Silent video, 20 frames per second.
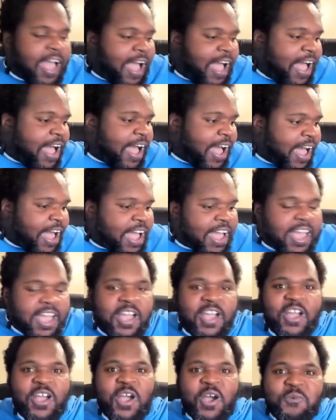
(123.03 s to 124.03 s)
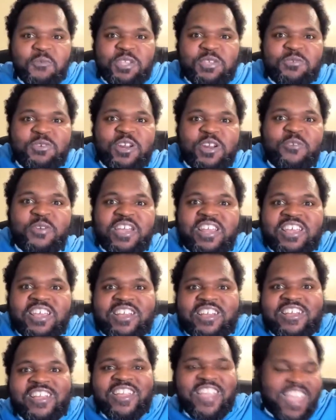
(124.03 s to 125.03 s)
Ah, we doing a
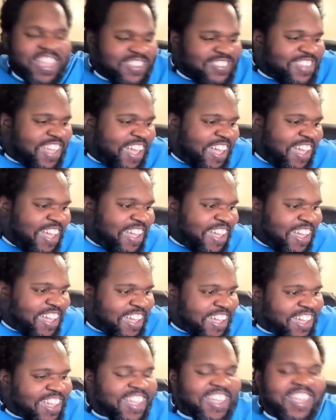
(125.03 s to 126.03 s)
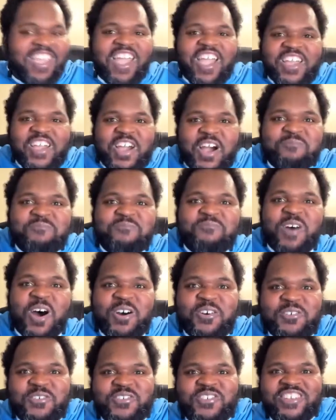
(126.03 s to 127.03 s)
reading, yeah. Come
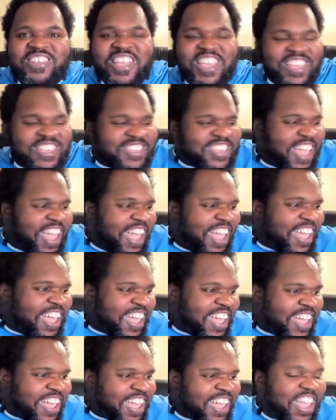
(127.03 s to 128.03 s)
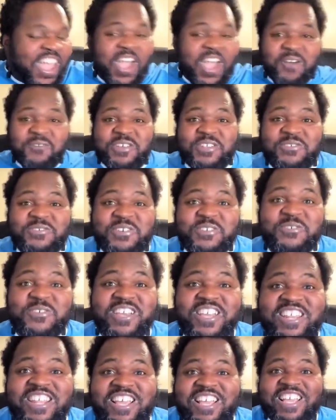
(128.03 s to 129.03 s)
on, yeah. We doing
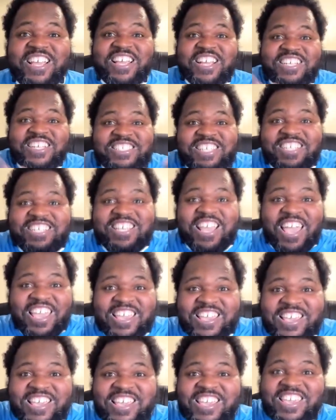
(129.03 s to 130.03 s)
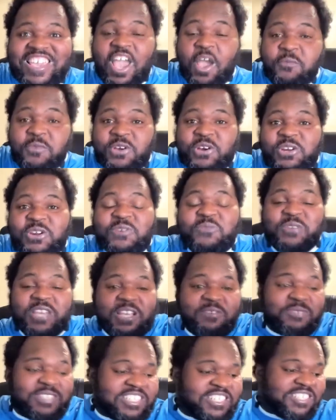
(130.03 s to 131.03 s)
a reading today. We're gonna
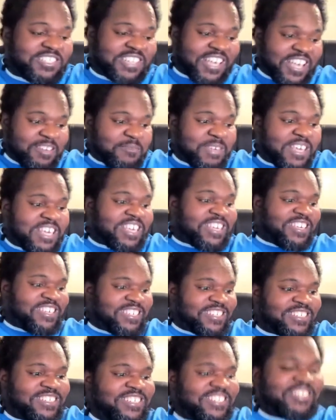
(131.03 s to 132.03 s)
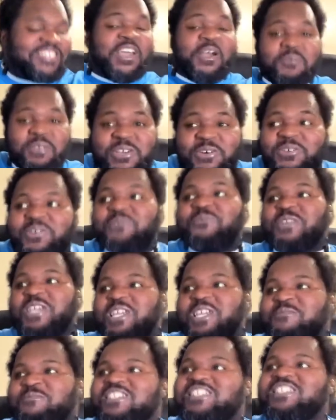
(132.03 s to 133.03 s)
read with JB. We're gonna
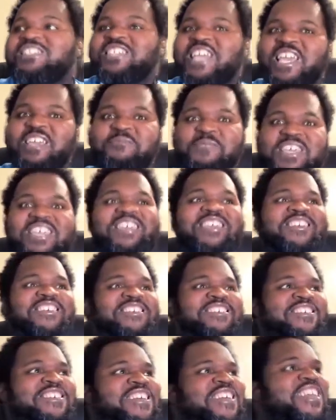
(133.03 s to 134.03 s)
read with JB.